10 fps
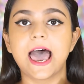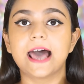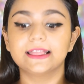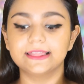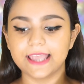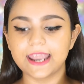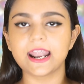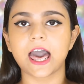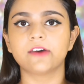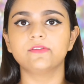and then
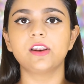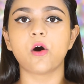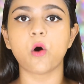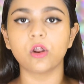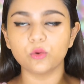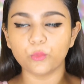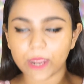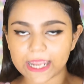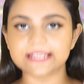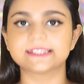I will
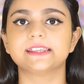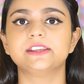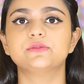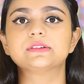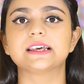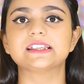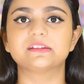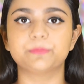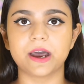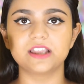always use a
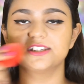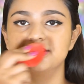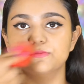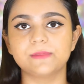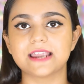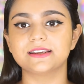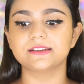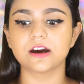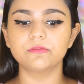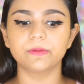sponge to blend
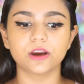it out,